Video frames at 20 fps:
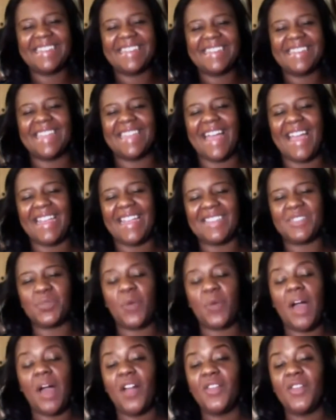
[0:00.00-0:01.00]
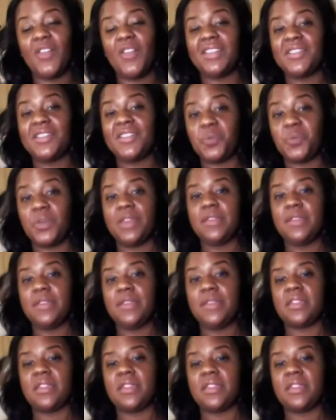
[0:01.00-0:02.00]
Nice. Well, this
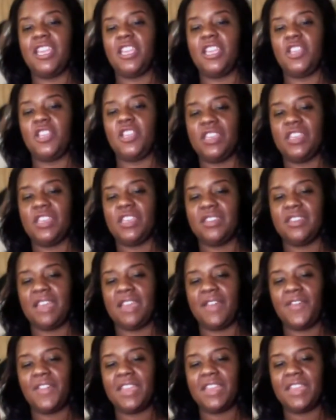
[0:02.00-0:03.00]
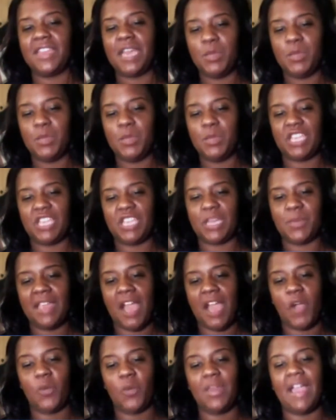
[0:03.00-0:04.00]
Wednesday, you can definitely come and check me
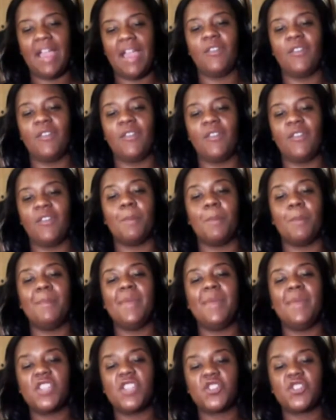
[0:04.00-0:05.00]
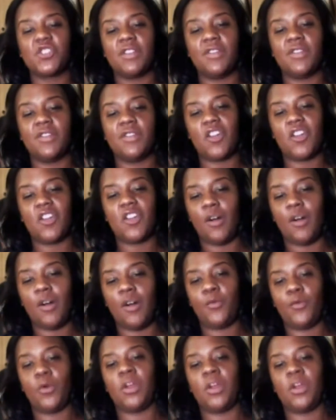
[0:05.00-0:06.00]
out. We have a major event called
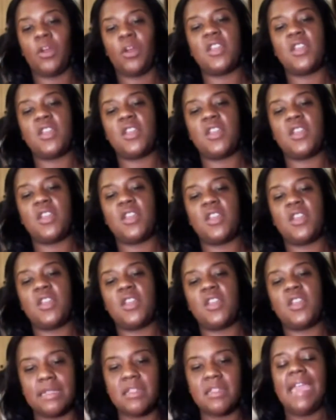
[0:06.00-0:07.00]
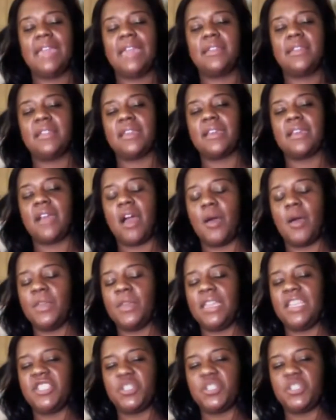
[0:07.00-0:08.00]
For the Artist. It's
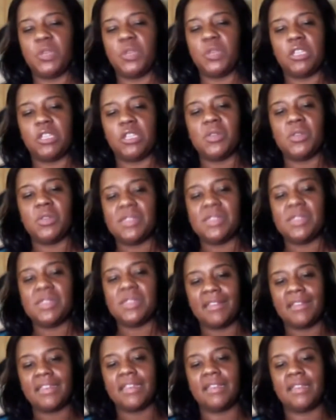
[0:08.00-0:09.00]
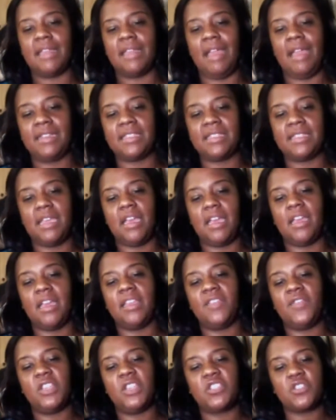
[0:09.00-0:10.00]
in combination with Local Talent Connect.
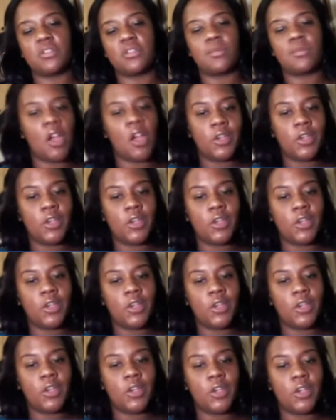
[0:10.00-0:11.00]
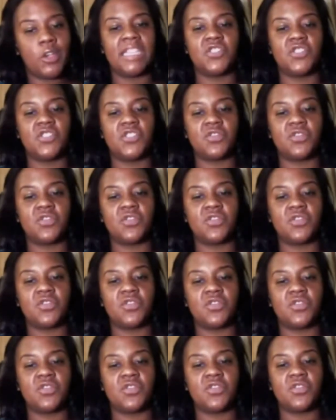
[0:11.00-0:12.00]
It features Mario Winans,
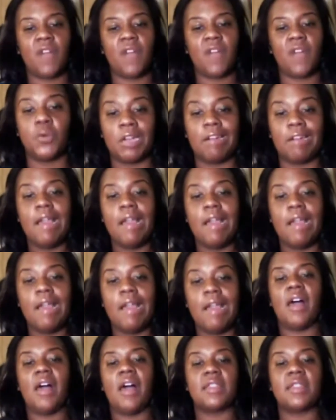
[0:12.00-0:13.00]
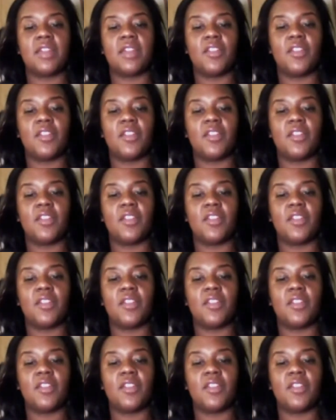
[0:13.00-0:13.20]
Rayvon, Allure,